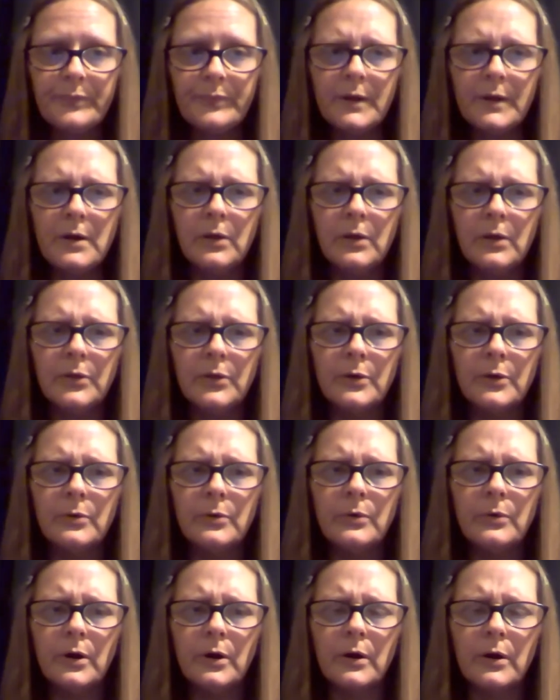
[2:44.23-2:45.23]

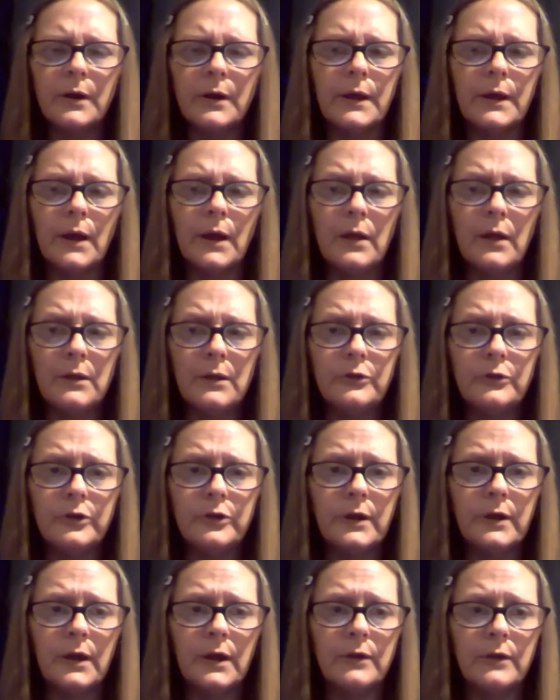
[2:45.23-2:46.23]
Although
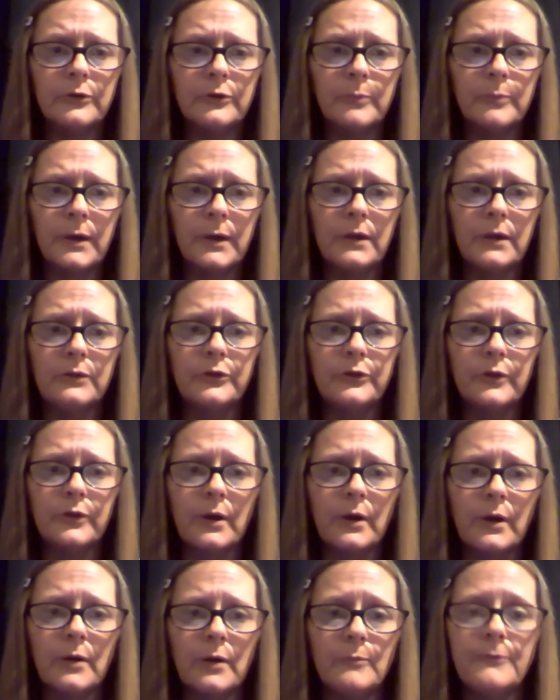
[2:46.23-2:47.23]
archaeology has made
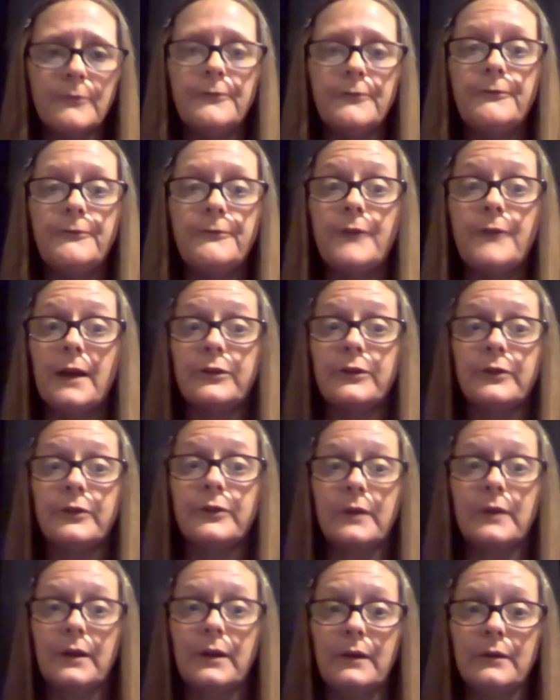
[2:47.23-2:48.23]
some
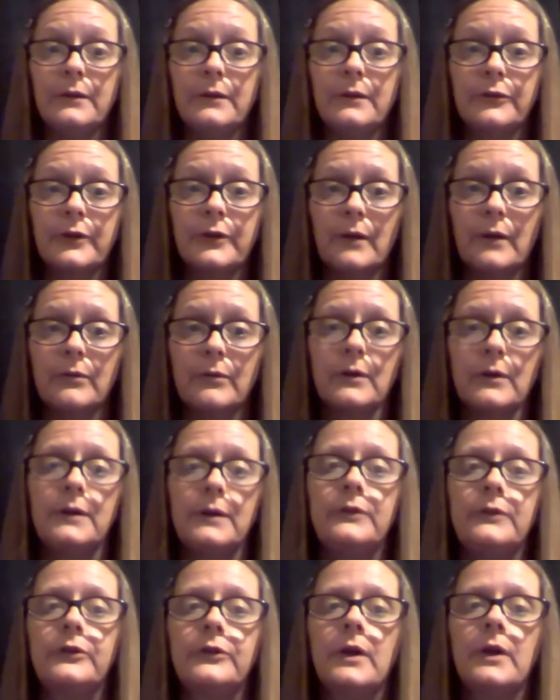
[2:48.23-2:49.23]
fascinating
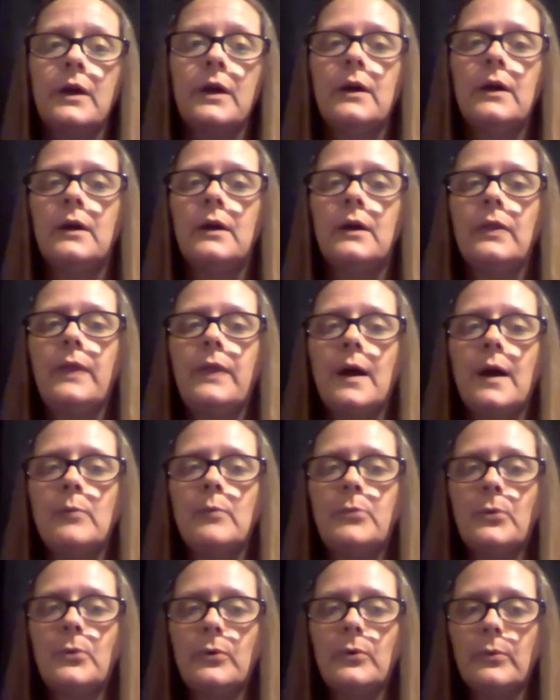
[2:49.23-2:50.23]
discoveries that
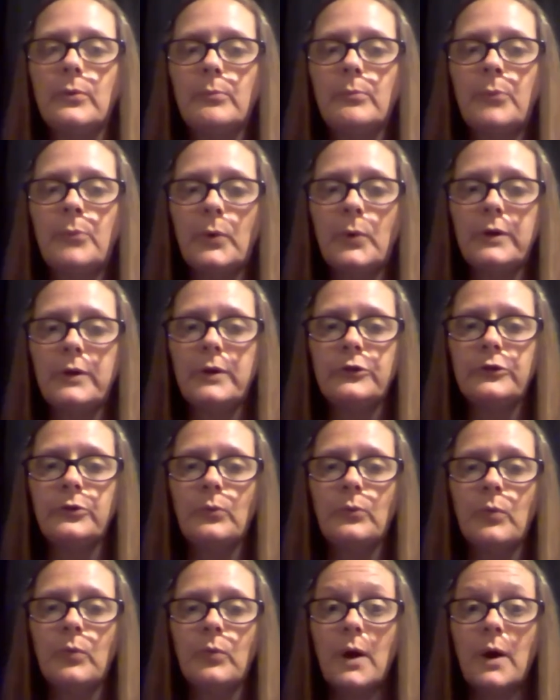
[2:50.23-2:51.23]
po point to
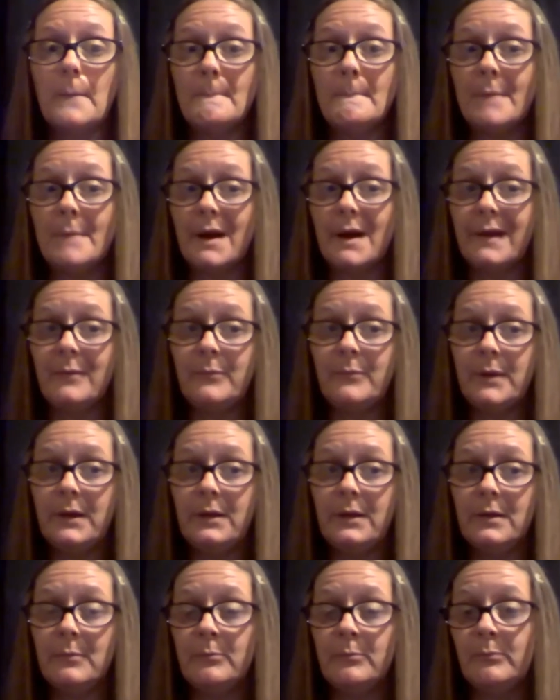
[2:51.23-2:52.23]
what might be
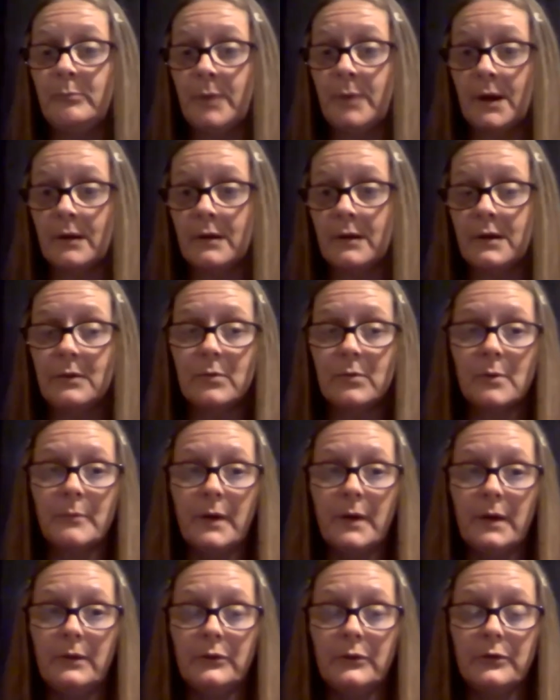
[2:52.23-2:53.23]
the buried
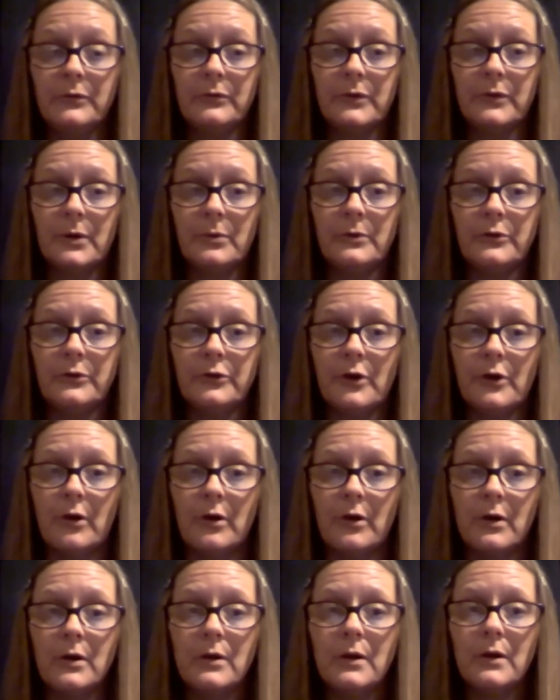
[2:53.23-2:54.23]
remains of Noah's
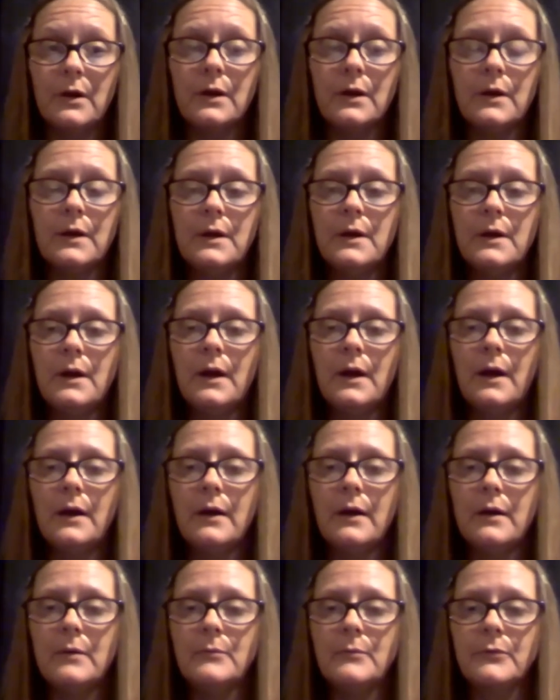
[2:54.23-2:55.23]
Ark
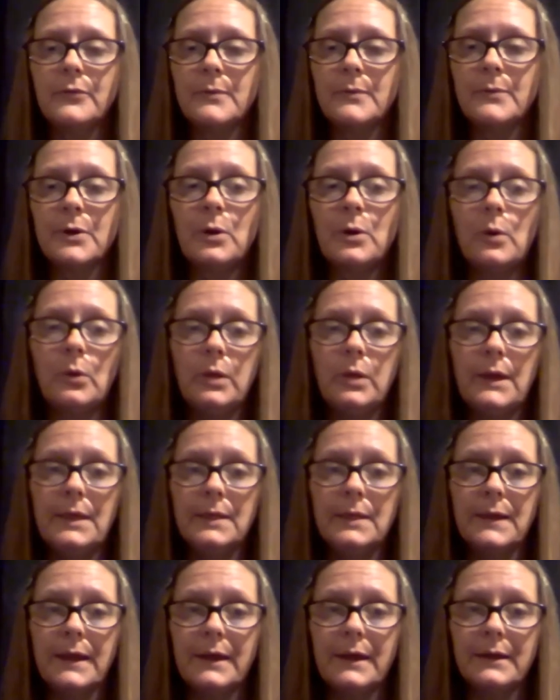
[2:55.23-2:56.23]
um, from the
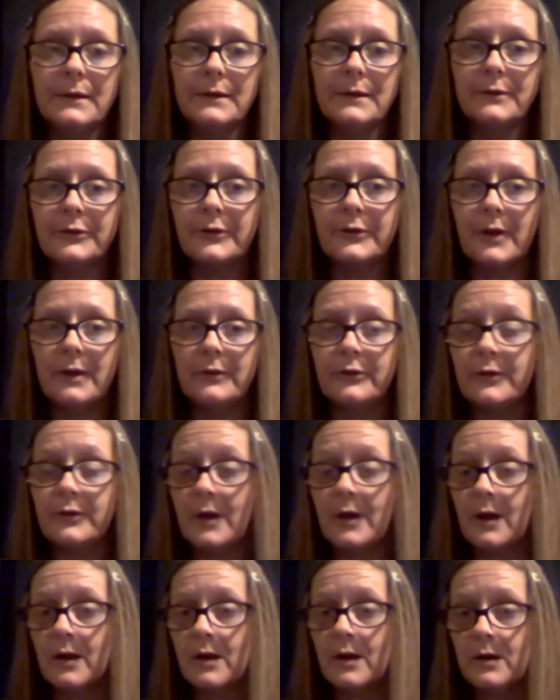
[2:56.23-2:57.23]

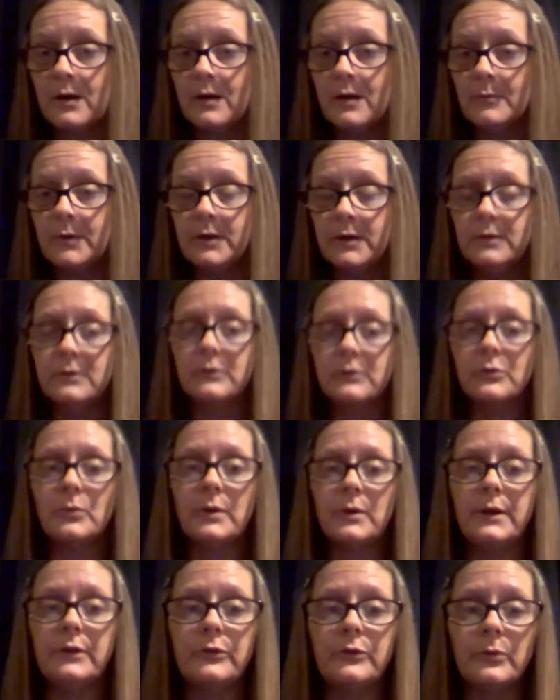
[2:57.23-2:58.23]
HolyLandSites.com in
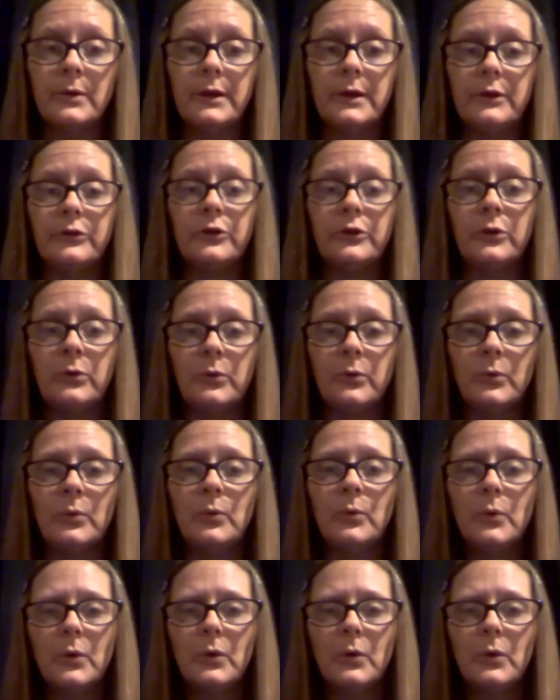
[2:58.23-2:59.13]
2022.